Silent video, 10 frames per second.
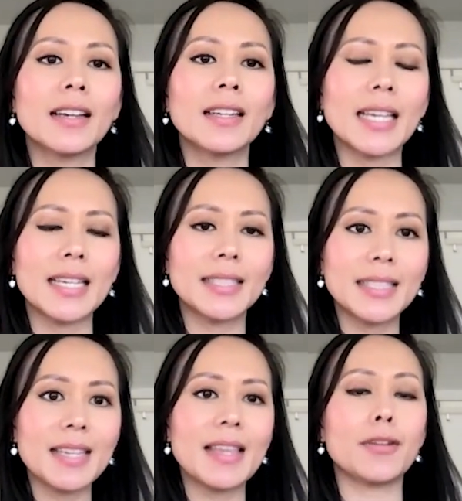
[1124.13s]
because they
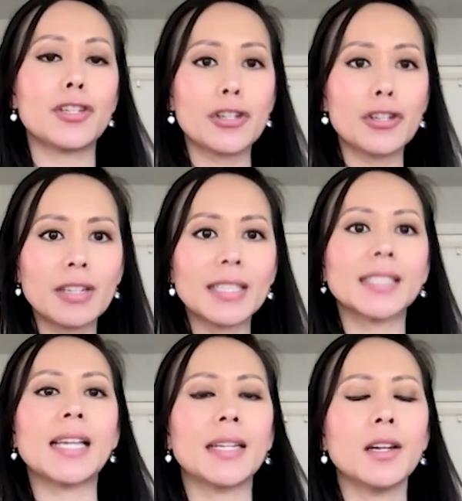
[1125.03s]
see that return as a sign,